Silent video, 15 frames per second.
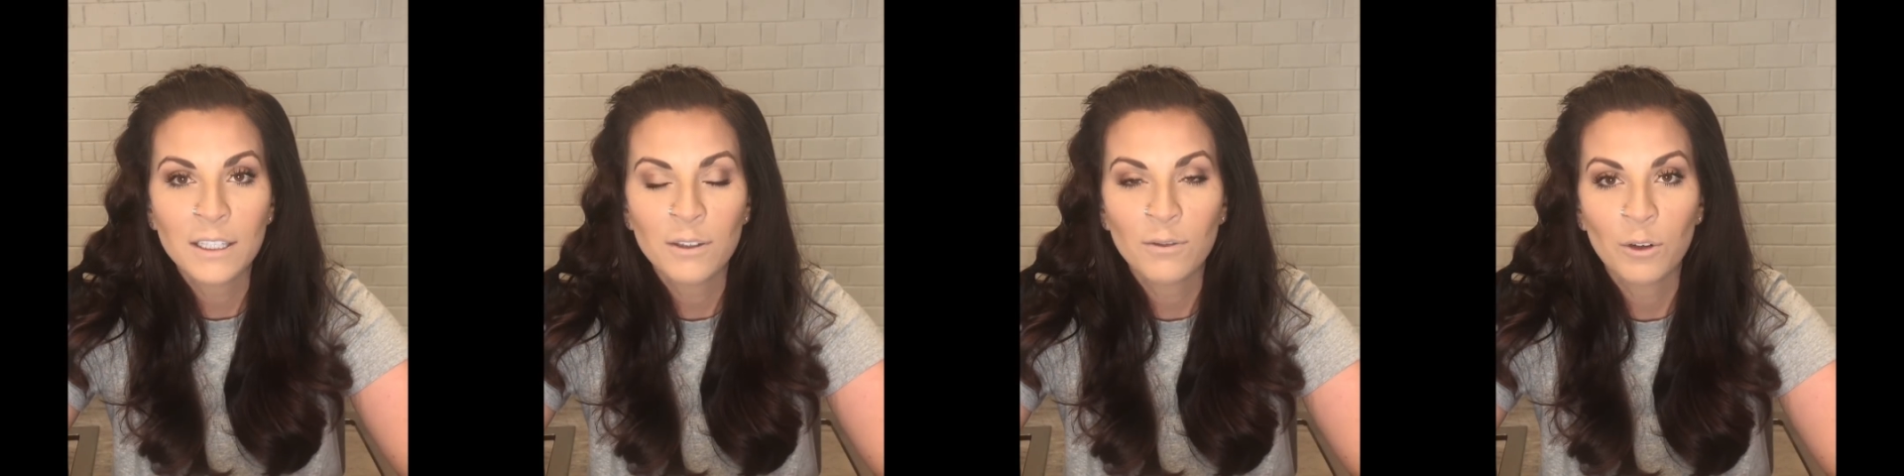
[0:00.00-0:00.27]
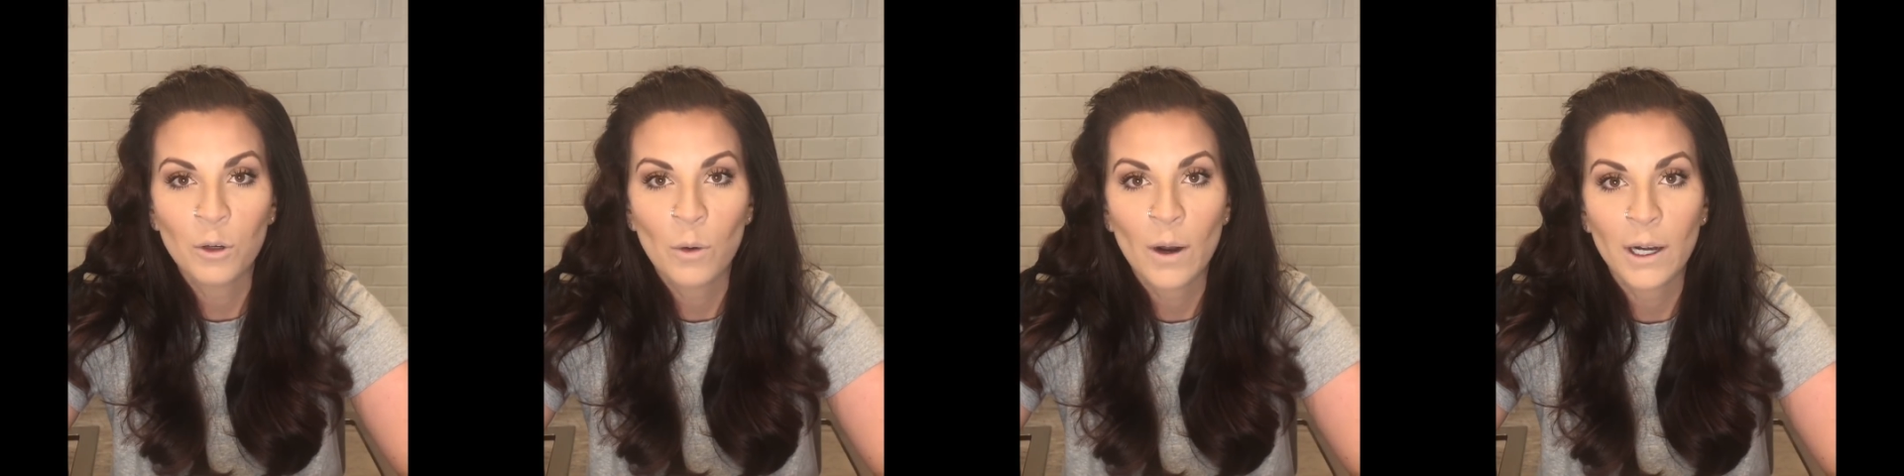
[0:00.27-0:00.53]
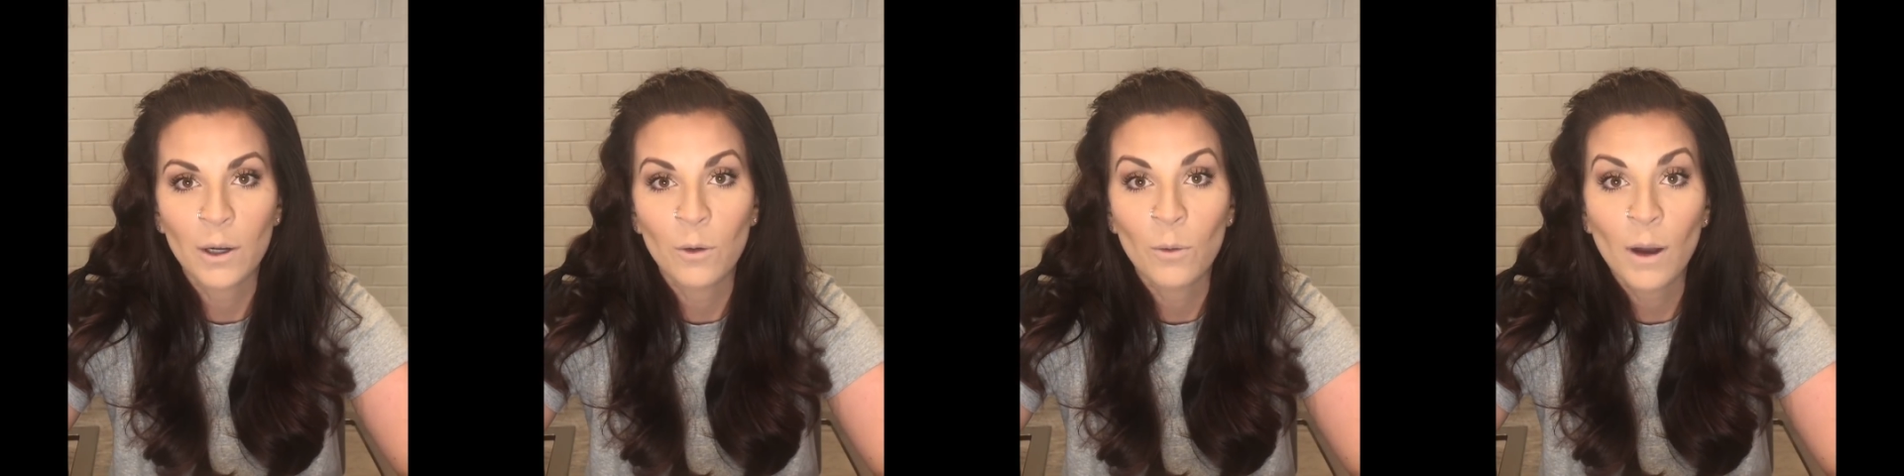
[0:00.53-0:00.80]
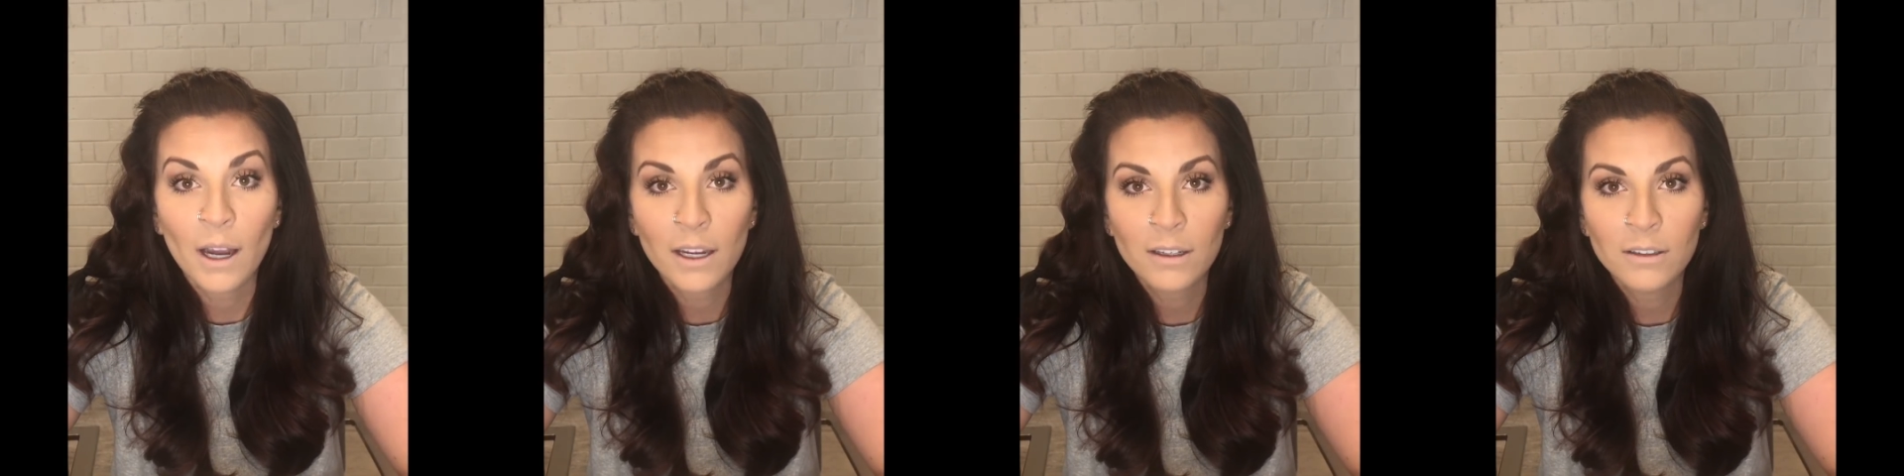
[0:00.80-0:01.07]
it for quite a
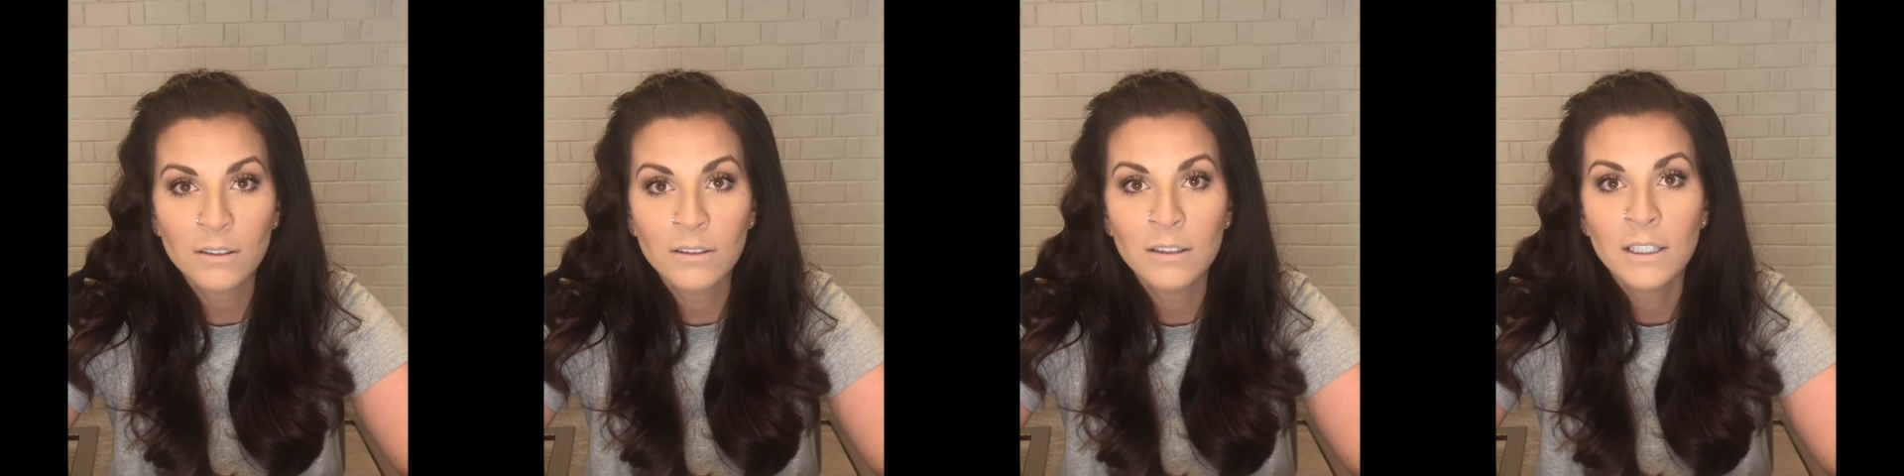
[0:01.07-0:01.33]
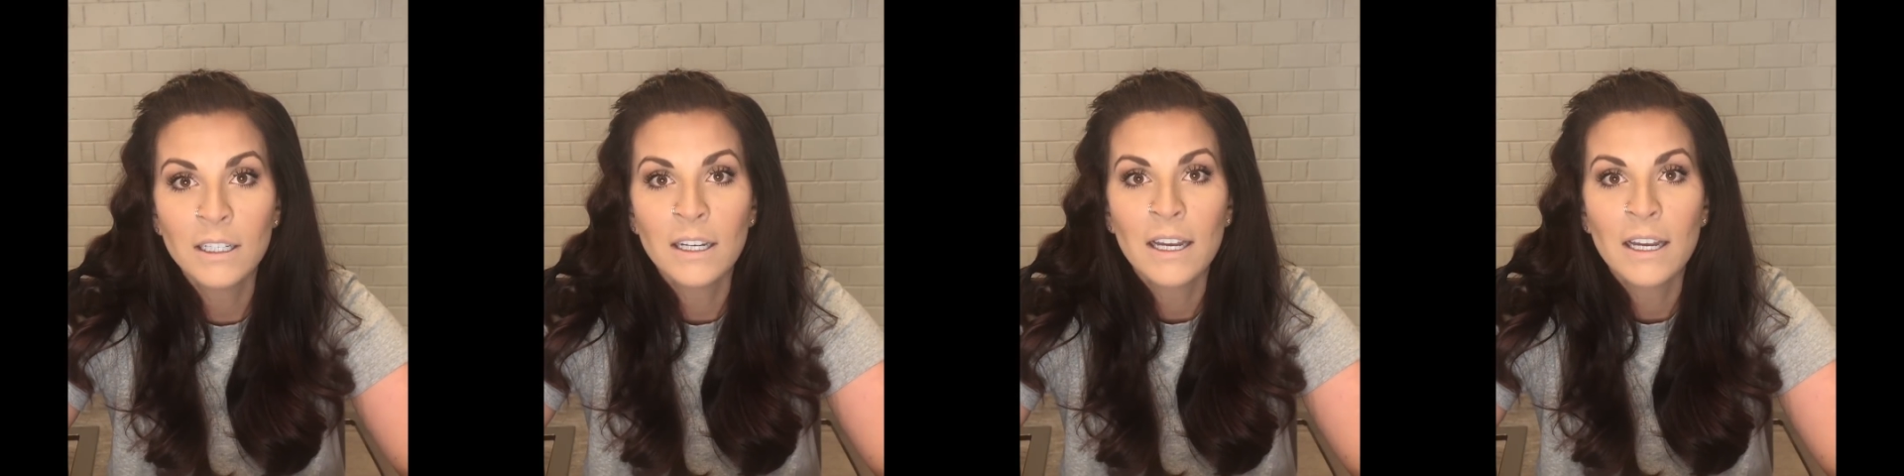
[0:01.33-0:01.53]
while,